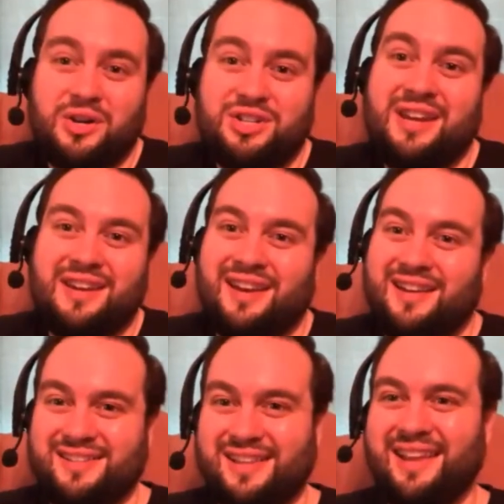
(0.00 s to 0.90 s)
Chen
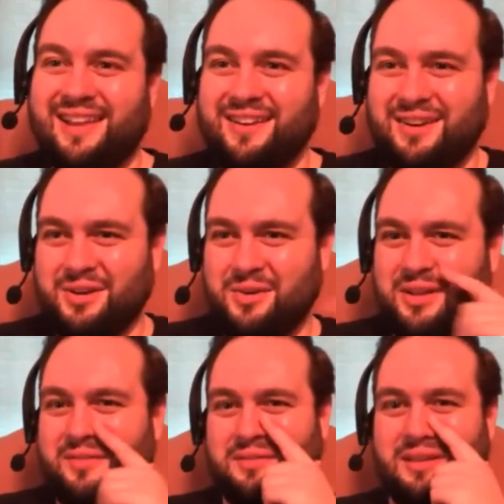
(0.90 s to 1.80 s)
does. Yeah, you're
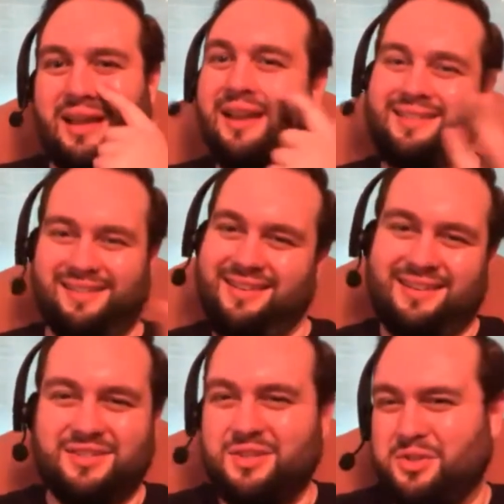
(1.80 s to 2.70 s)
doing. Yeah,
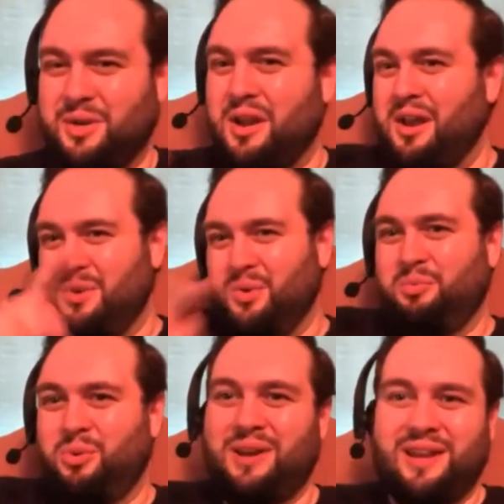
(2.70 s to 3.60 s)
it's just doing non-dual
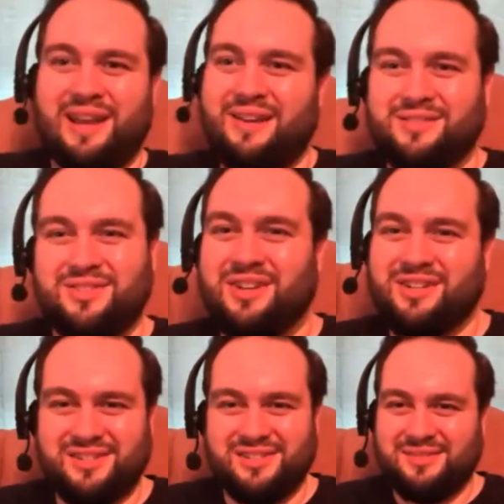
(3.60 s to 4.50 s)
pointing out
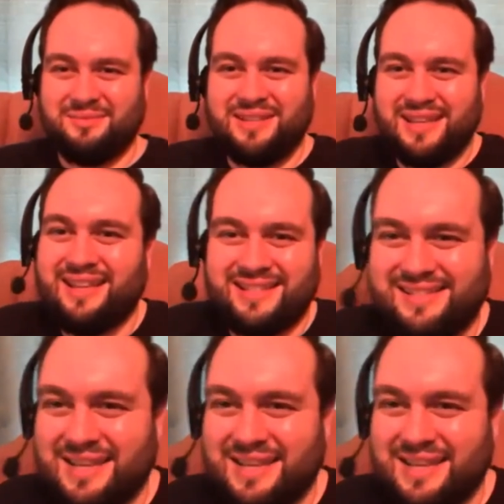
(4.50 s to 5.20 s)
instructions. It's the